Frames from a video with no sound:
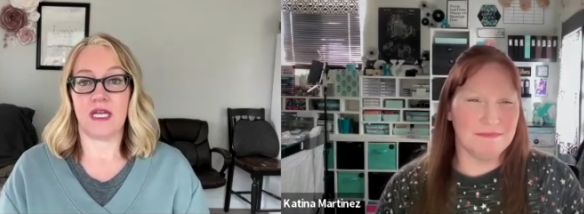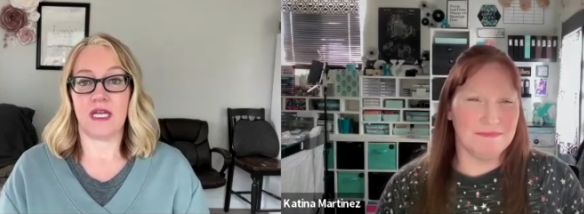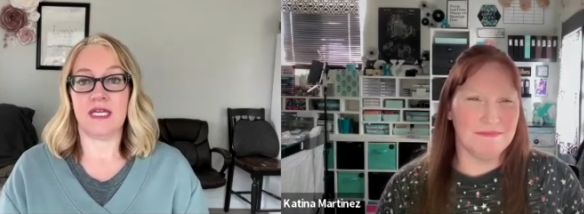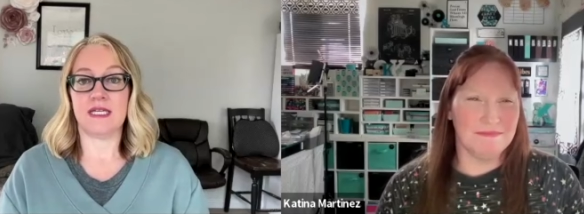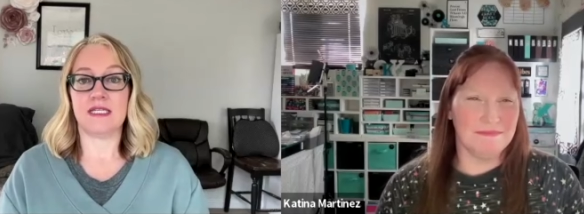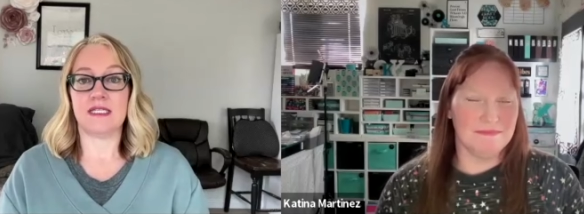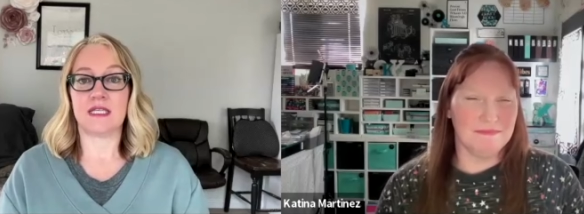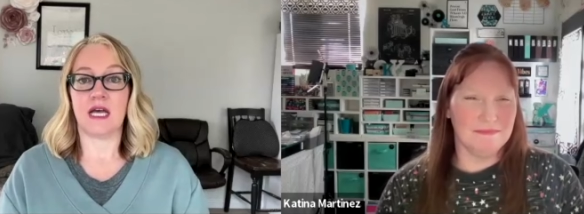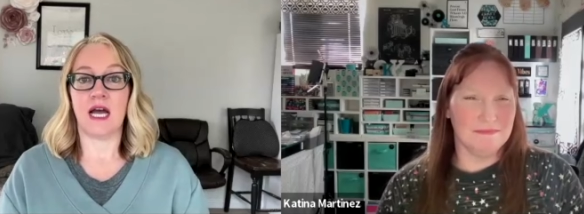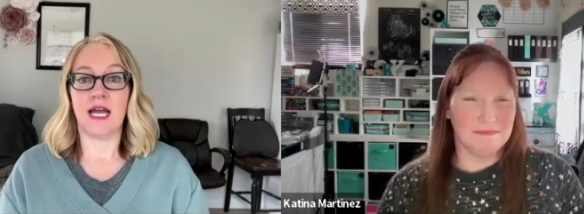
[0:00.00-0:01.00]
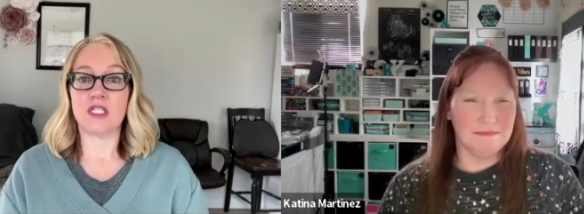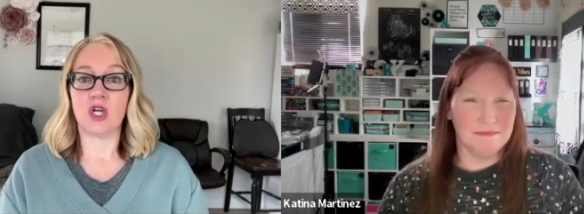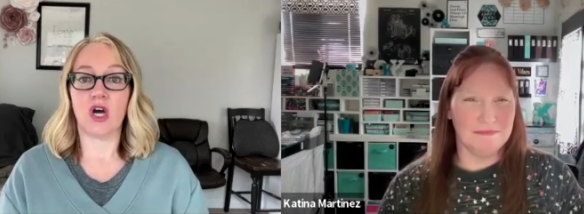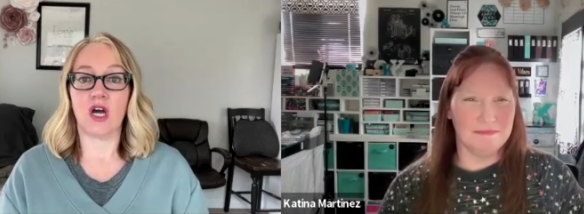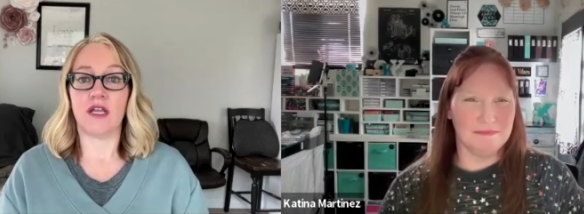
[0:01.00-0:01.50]
Speaker 1: is I
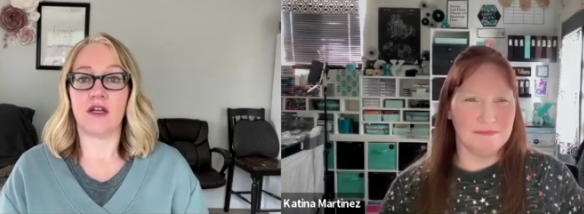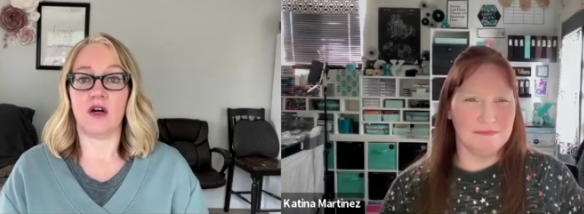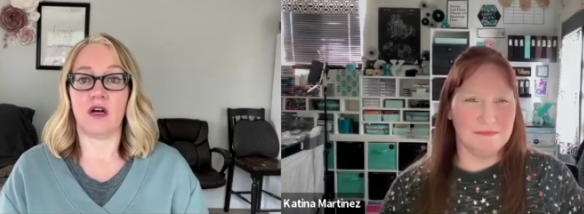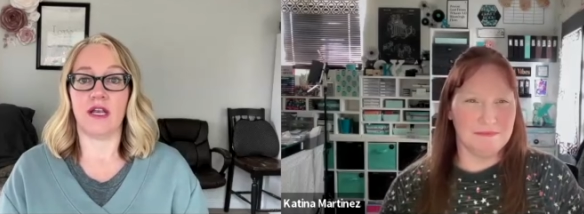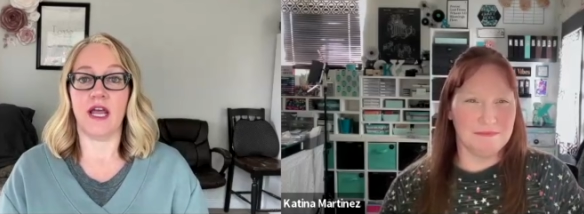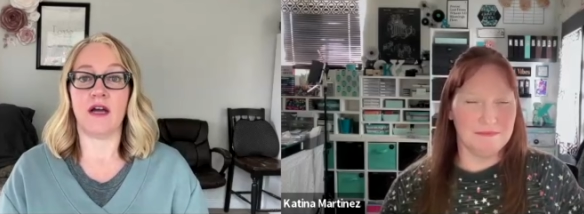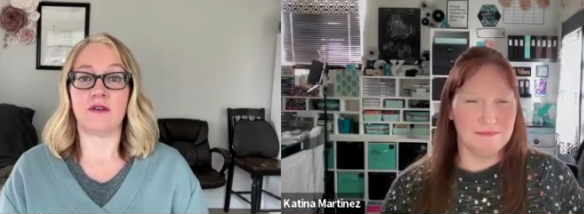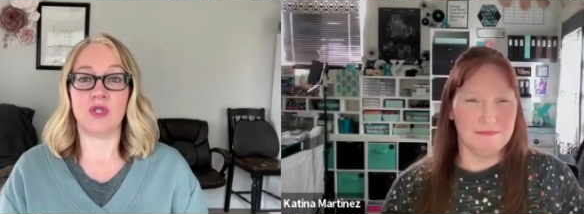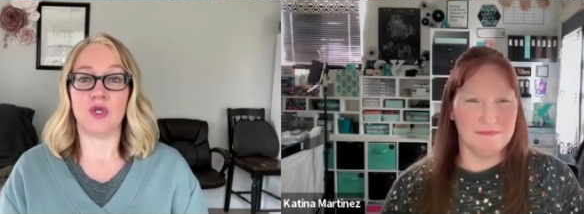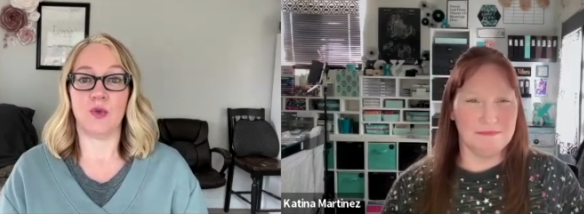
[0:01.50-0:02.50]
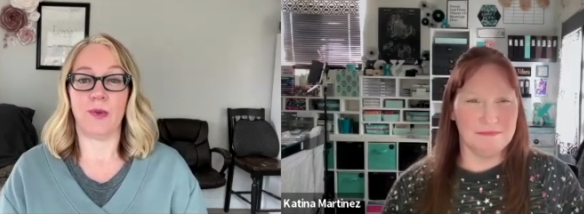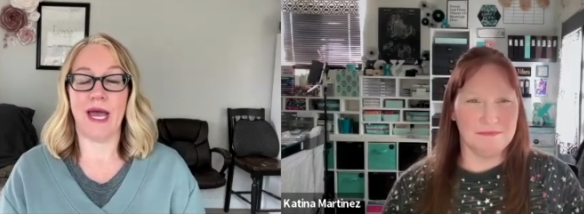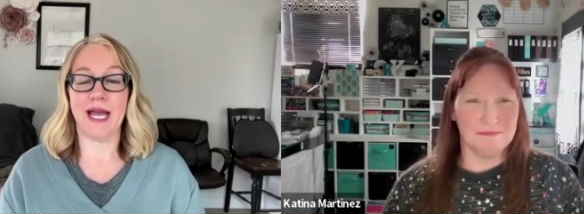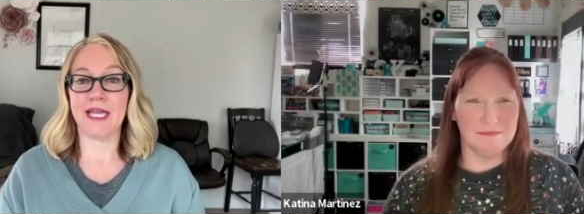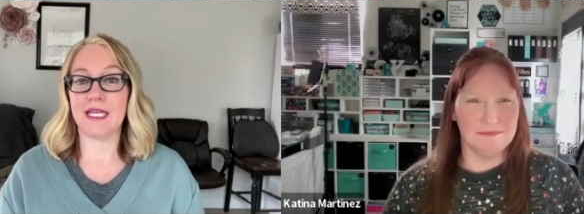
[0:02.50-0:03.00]
taught on how to
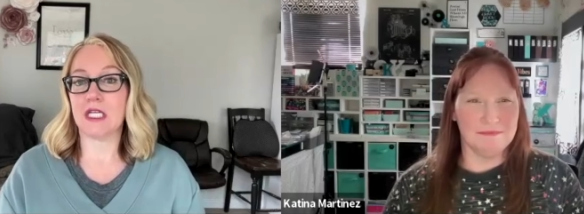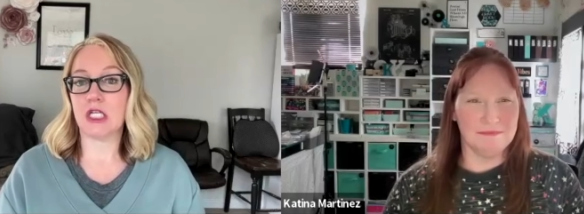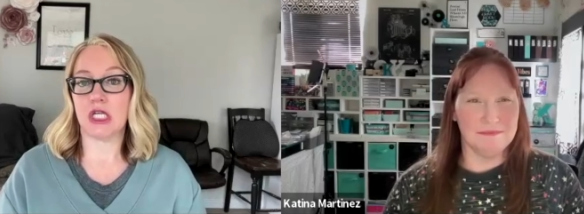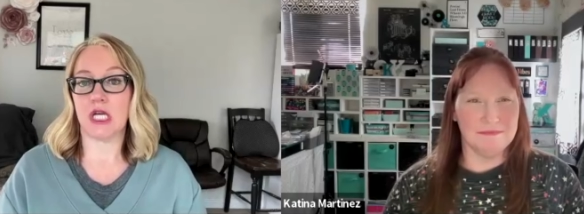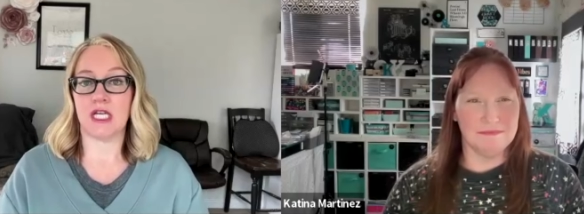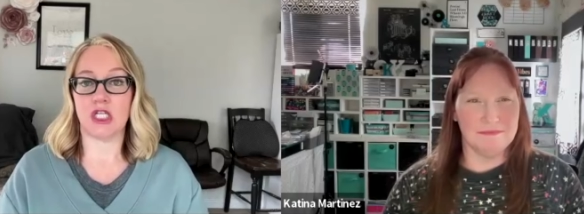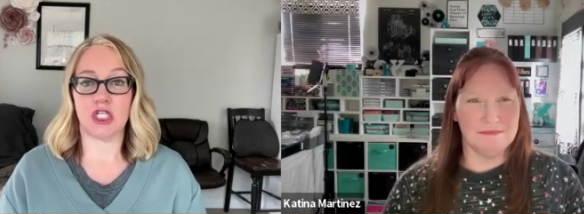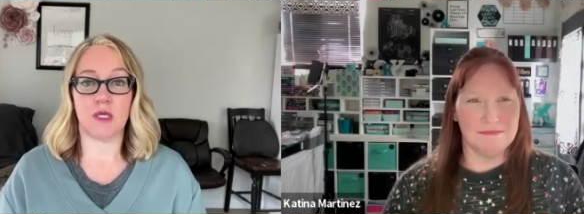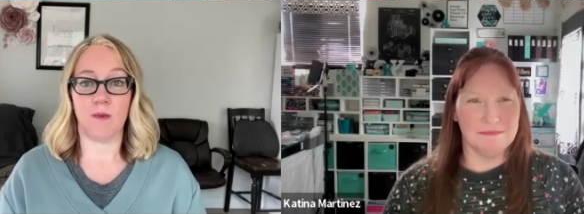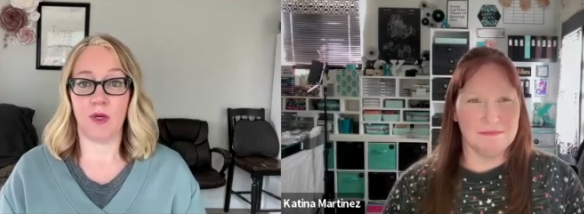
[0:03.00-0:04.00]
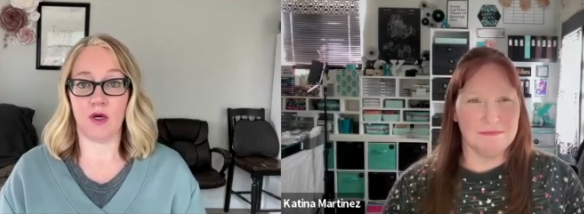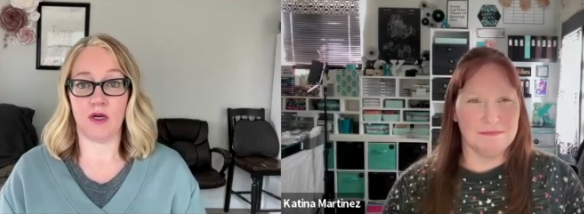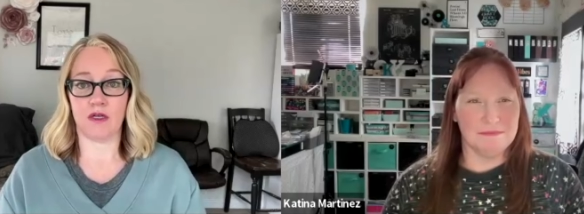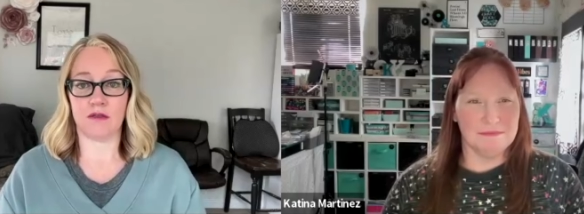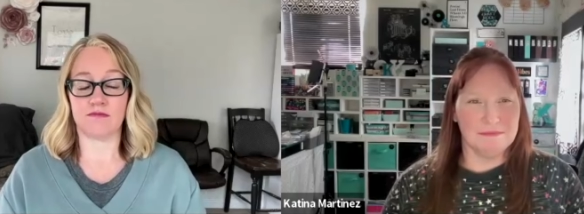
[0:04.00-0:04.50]
package and ship
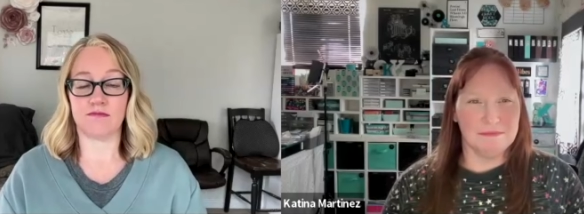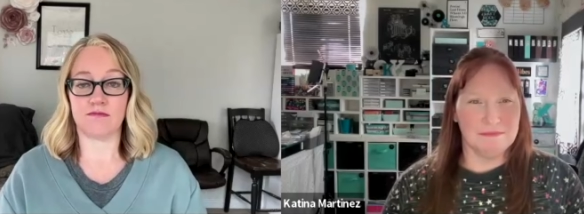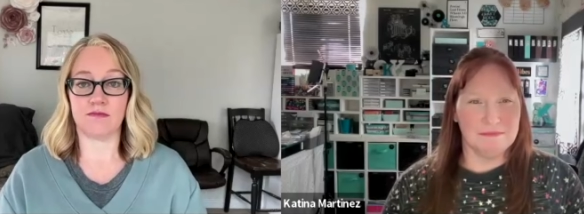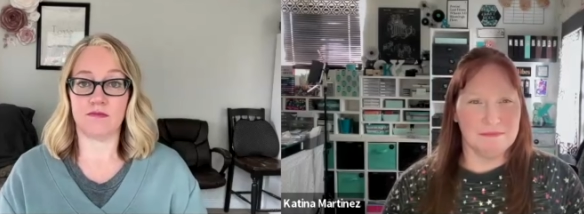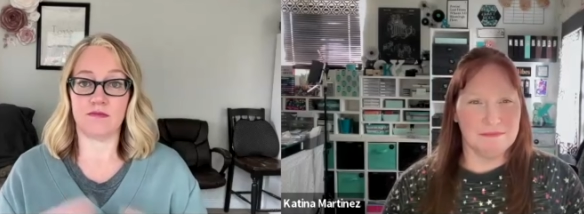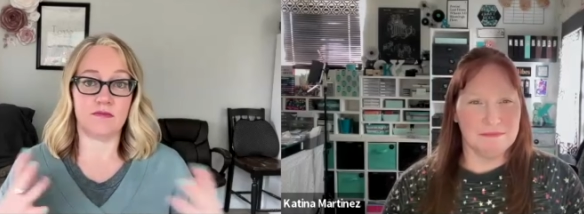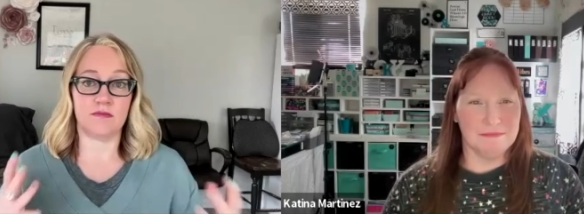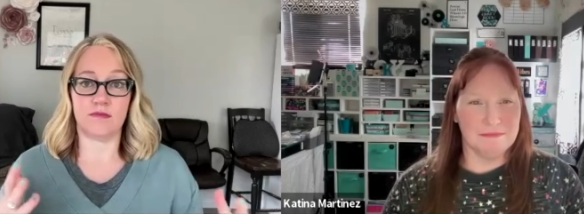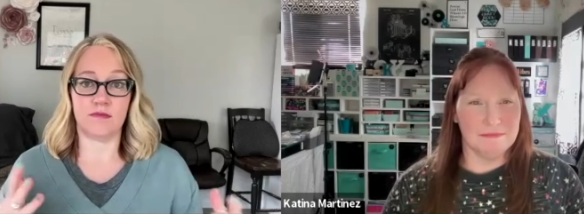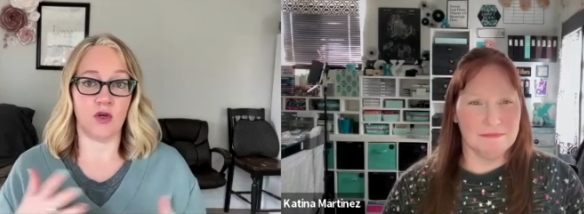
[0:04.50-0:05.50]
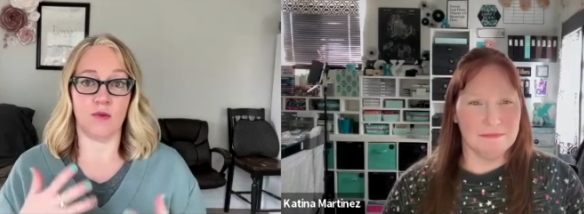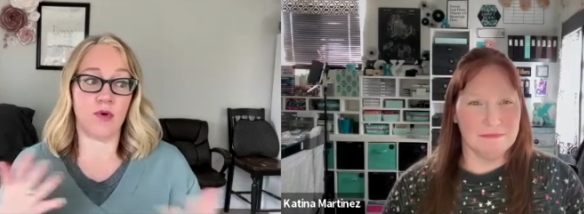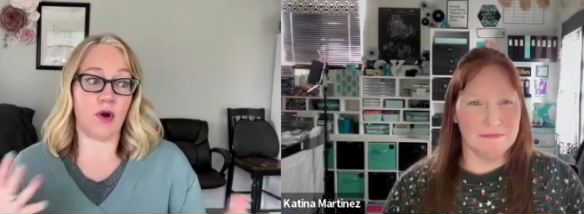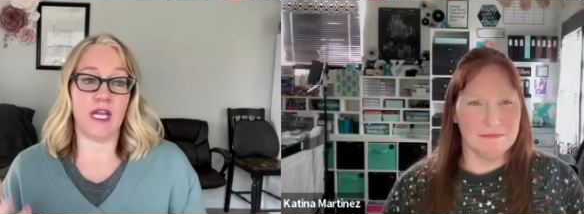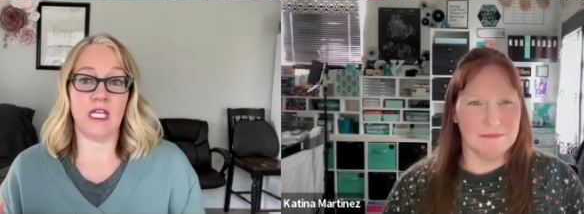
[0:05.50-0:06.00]
your your
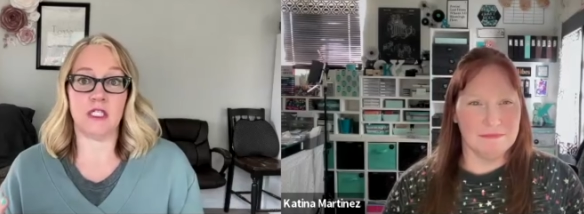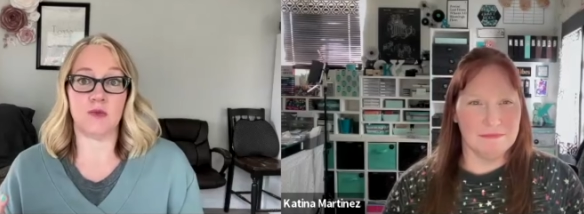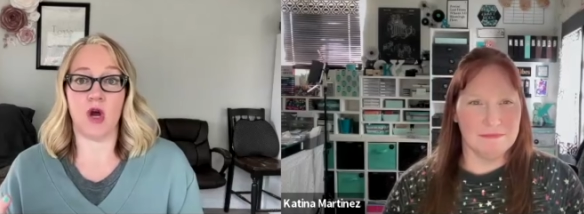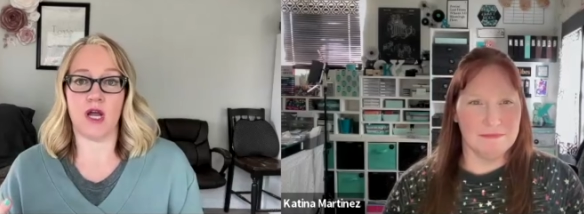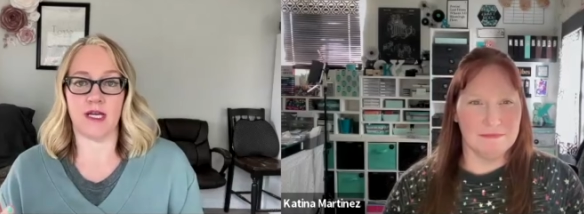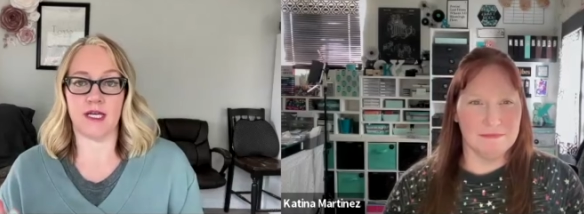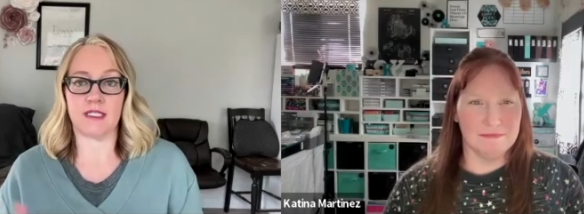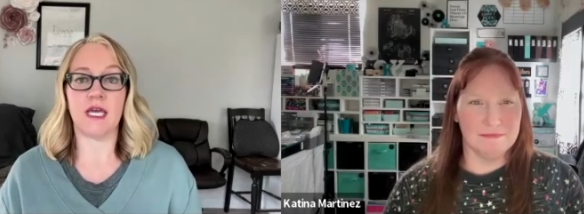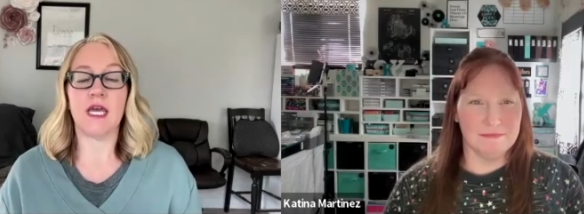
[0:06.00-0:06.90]
end product.